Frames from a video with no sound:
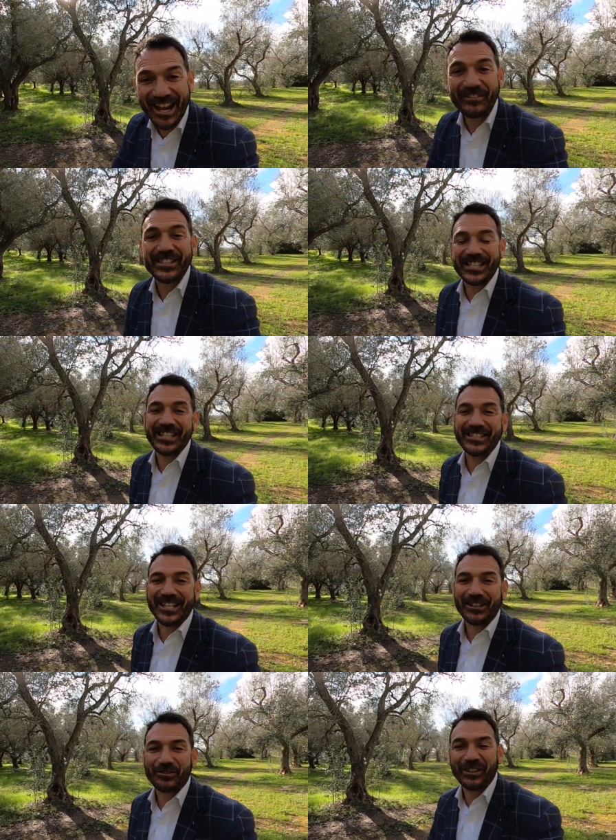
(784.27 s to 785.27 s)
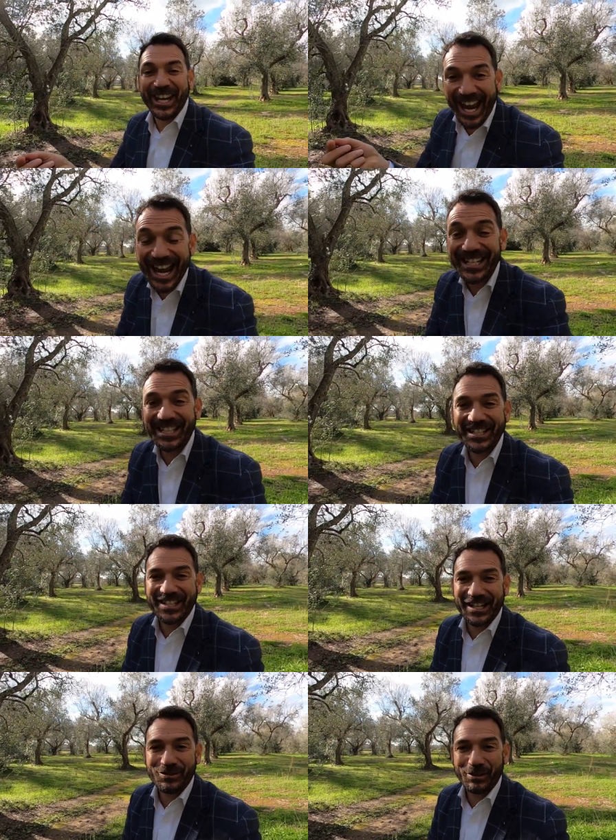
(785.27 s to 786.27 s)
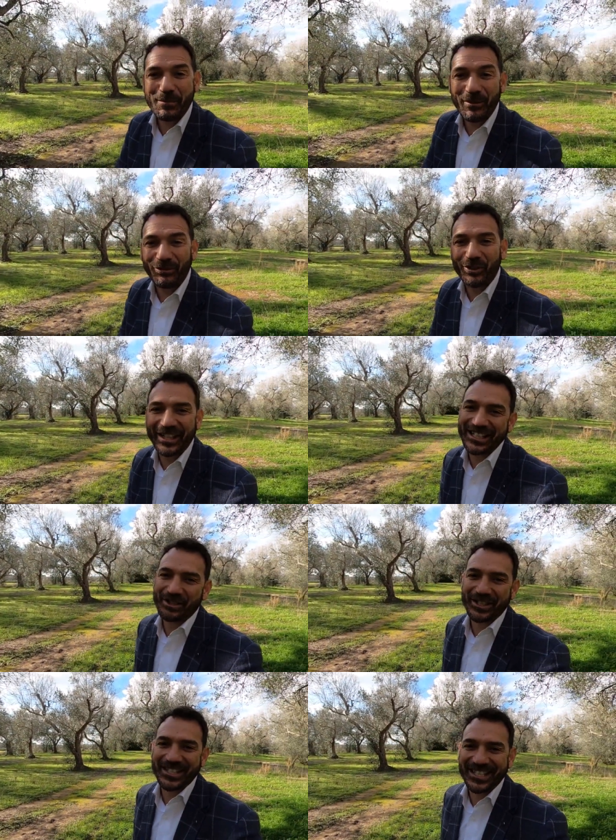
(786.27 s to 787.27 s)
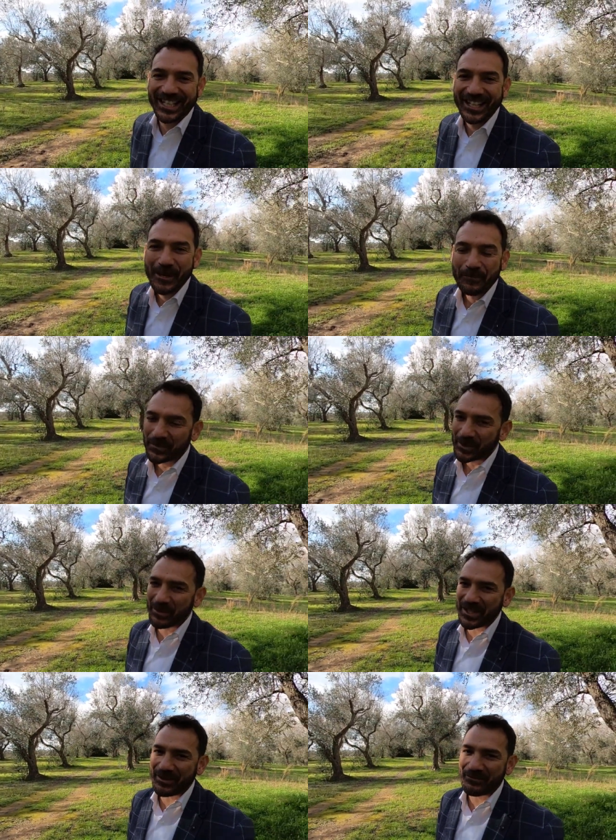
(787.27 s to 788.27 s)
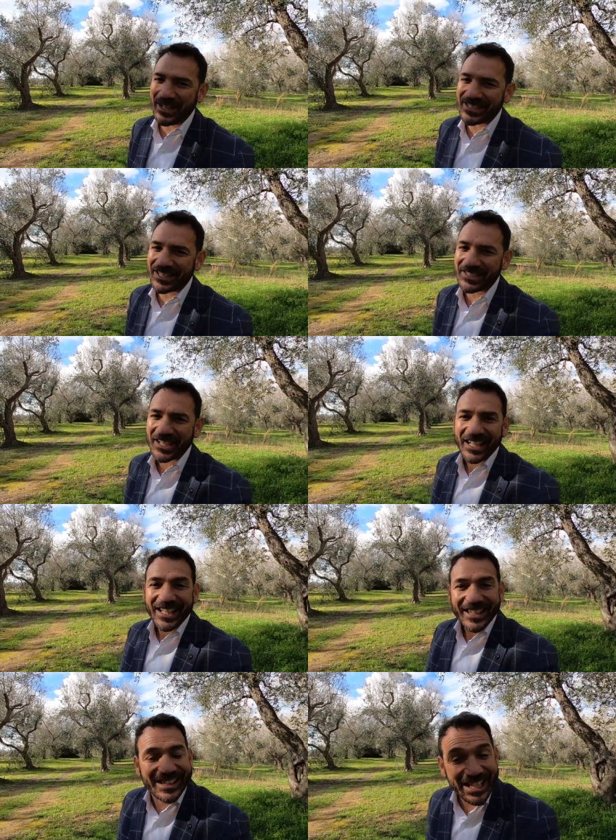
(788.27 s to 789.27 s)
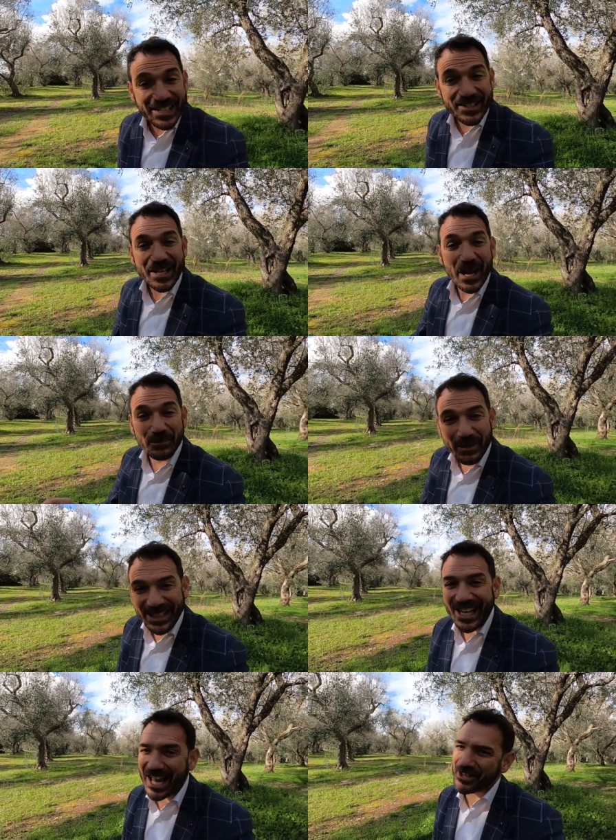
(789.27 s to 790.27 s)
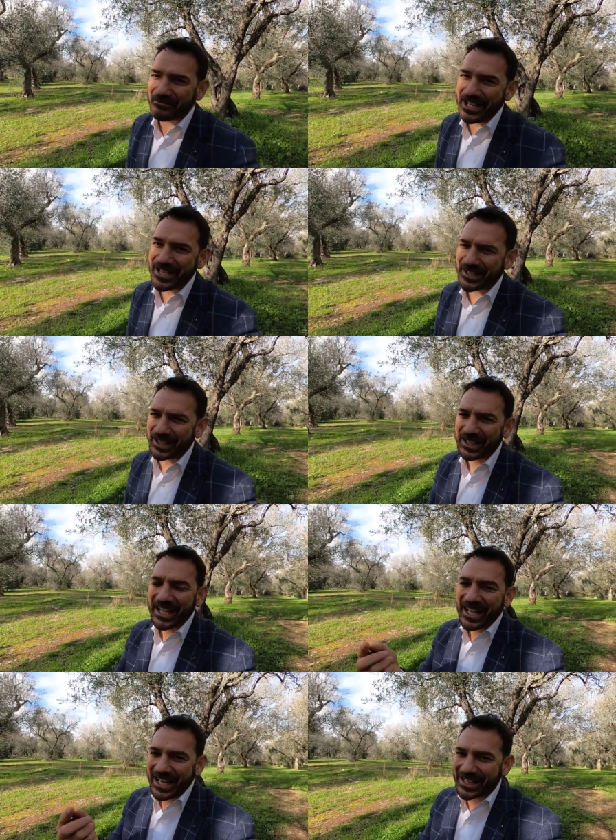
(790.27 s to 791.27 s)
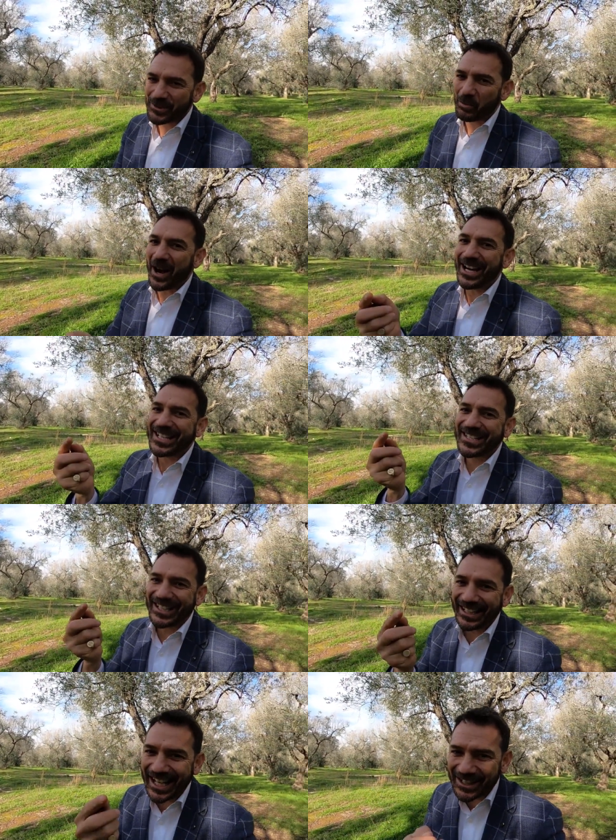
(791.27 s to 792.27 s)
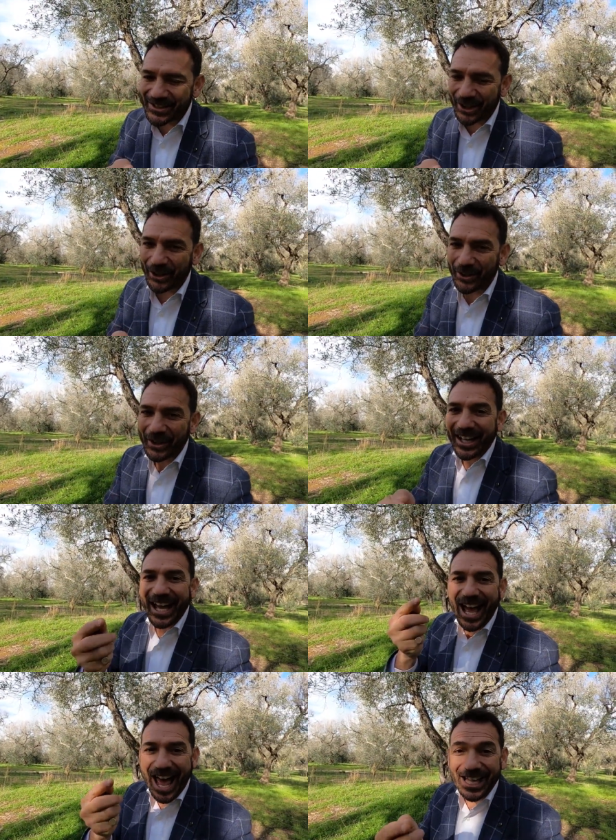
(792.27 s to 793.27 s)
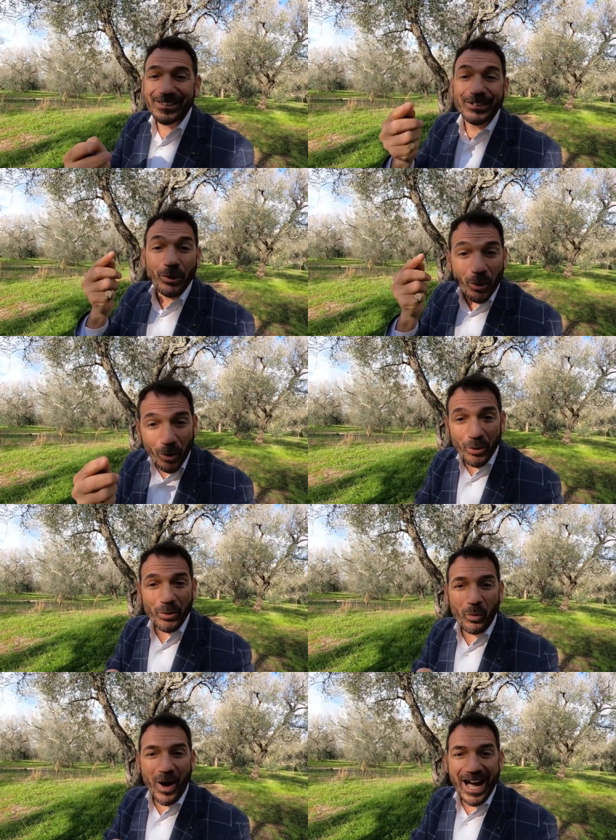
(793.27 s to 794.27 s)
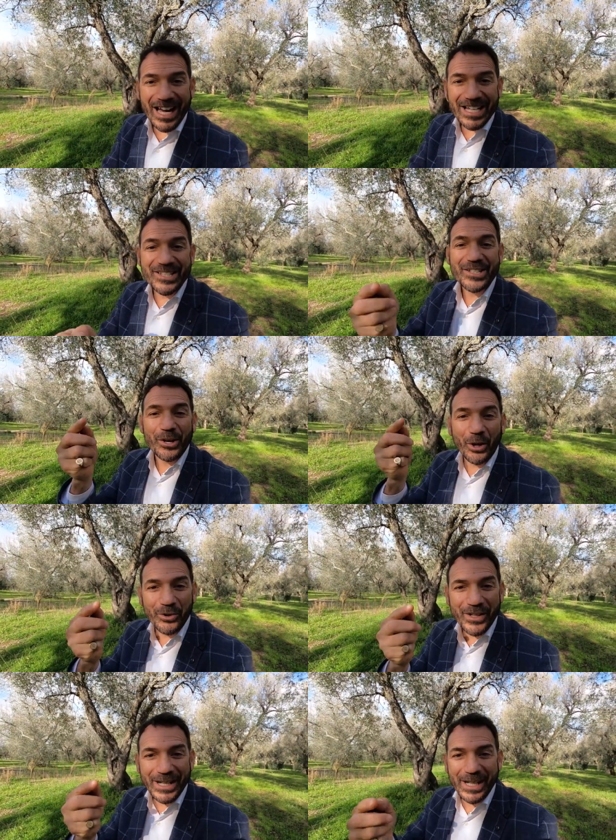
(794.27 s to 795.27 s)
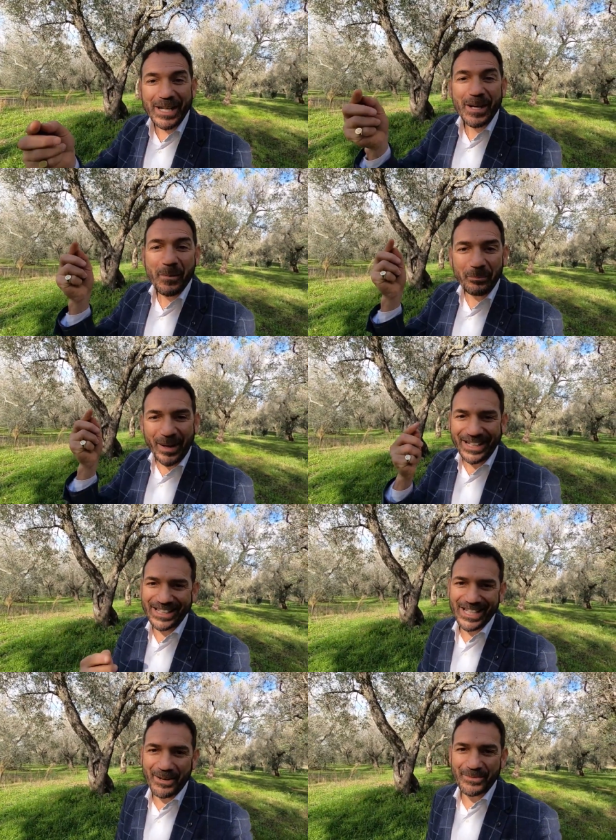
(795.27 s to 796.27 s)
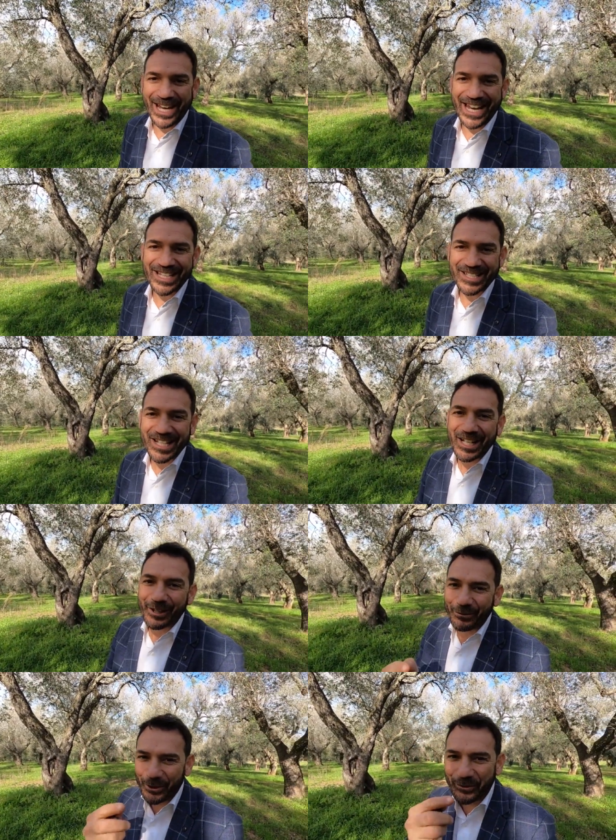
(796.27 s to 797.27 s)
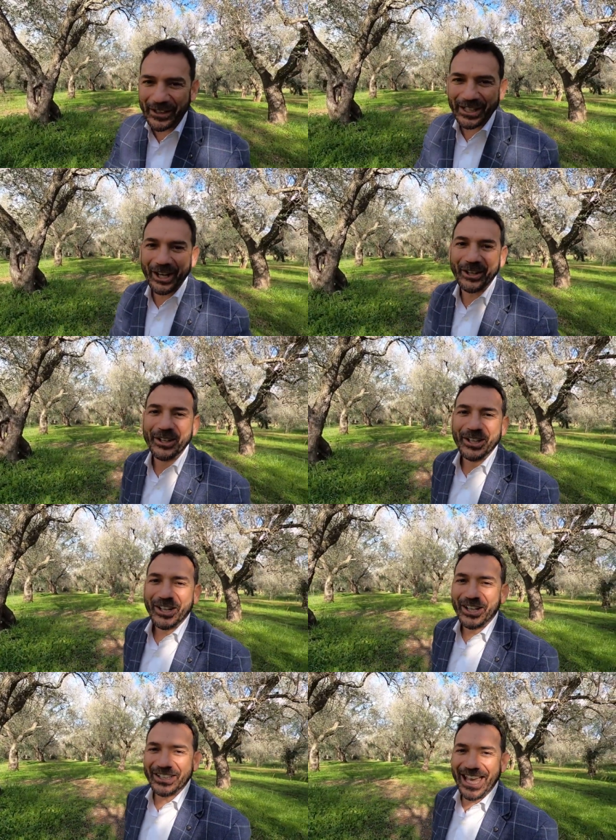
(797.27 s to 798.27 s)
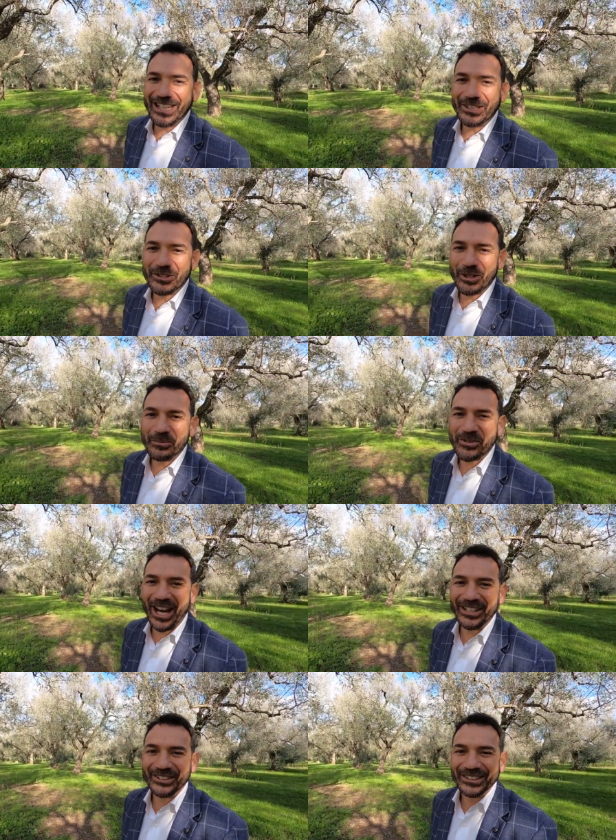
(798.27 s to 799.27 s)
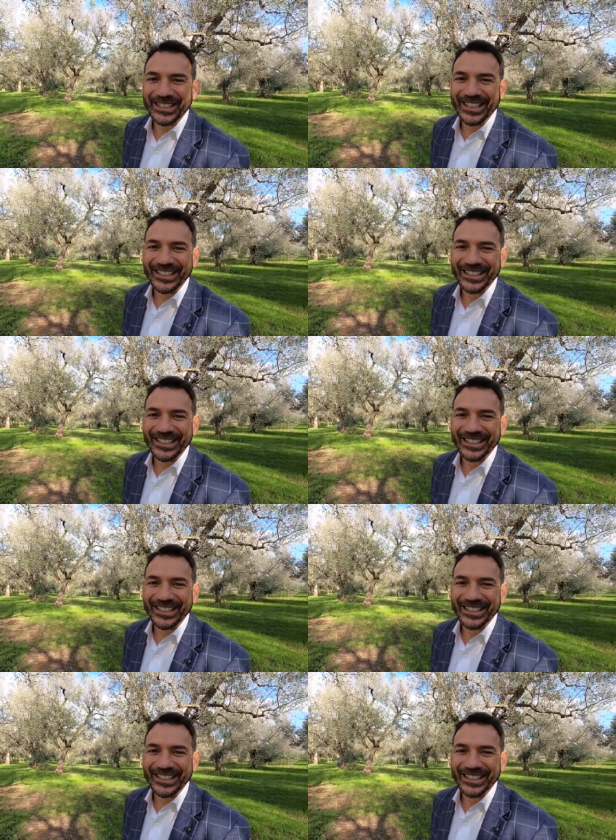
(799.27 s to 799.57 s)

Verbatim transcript: 17th century, 18th century before electricity was invented. This and many other reasons, it's why Salento had all the whys already back in them days. Full video on our YouTube channel.